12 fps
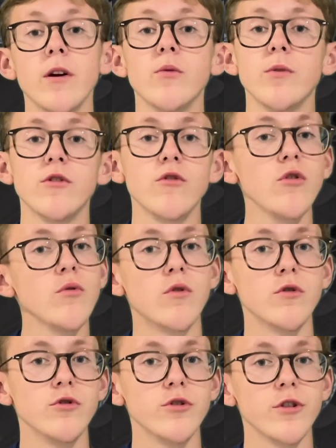with
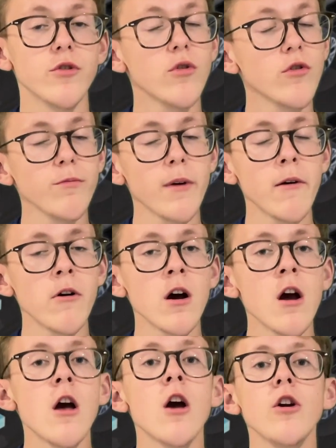200 horsepower.
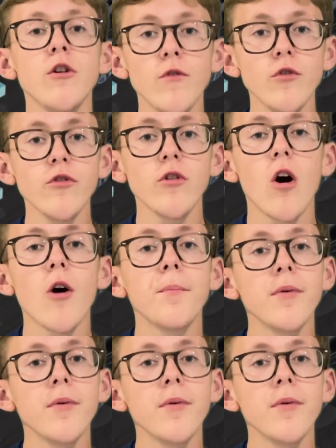You've also got a